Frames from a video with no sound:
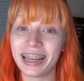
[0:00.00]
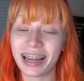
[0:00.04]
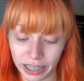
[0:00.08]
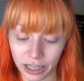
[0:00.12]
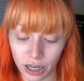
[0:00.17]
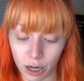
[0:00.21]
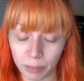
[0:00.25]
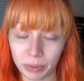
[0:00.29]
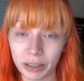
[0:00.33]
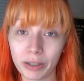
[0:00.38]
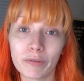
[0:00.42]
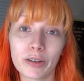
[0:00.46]
I
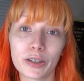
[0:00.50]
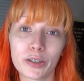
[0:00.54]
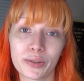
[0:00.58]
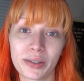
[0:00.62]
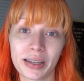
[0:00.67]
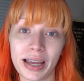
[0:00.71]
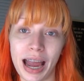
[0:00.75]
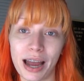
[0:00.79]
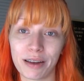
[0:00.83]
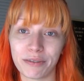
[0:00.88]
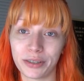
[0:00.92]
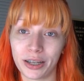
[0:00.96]
cannot believe this
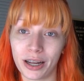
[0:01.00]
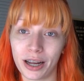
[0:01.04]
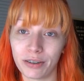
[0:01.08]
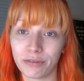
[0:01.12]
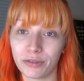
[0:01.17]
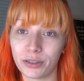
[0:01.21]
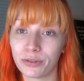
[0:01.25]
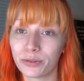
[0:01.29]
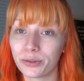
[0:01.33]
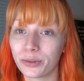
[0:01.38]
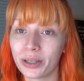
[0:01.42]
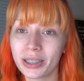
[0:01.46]
is half
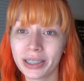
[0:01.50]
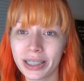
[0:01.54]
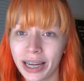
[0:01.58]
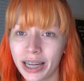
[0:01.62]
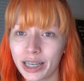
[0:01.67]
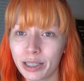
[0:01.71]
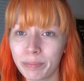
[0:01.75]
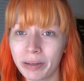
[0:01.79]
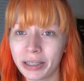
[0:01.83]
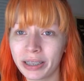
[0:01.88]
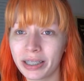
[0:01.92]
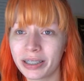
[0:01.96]
off. Of course I
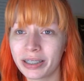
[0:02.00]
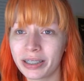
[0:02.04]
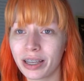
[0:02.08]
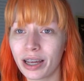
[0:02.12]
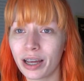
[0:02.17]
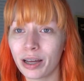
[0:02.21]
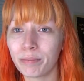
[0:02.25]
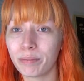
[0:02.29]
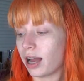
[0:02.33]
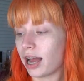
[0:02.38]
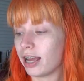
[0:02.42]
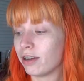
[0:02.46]
had to pick this up.